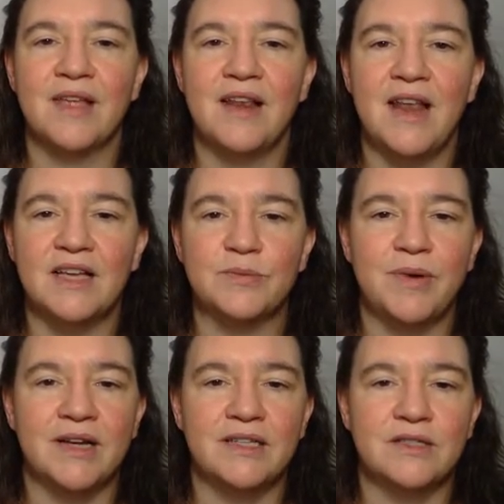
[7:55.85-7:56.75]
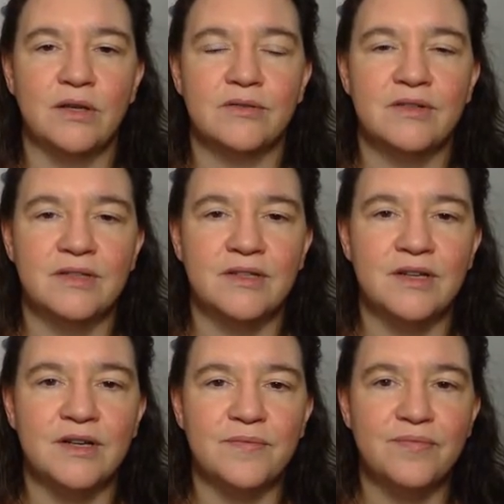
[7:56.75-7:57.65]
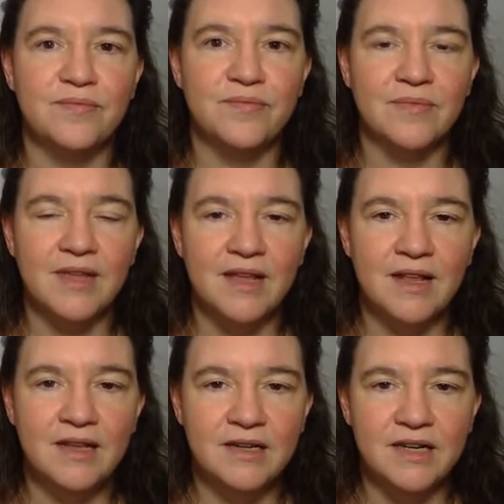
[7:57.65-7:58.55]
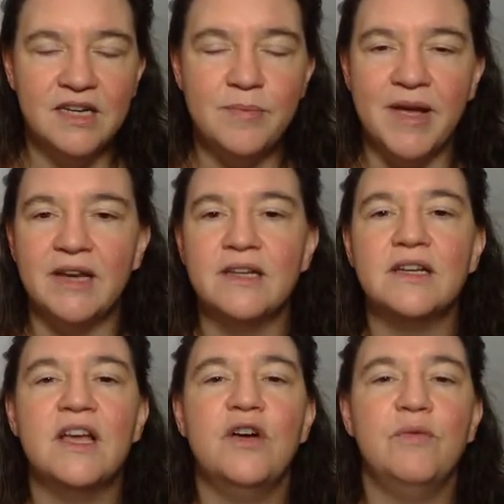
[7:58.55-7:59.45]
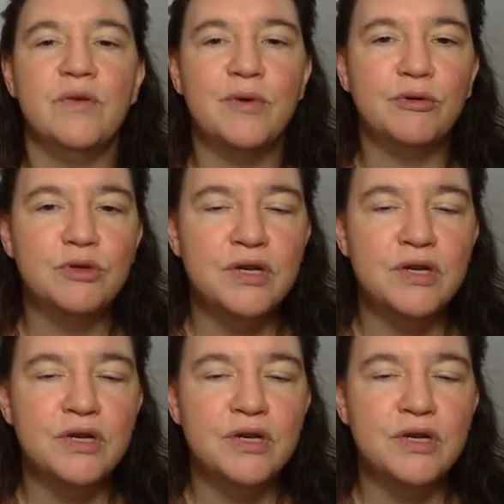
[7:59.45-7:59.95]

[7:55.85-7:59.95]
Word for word: last part is not um, linear independent, we won't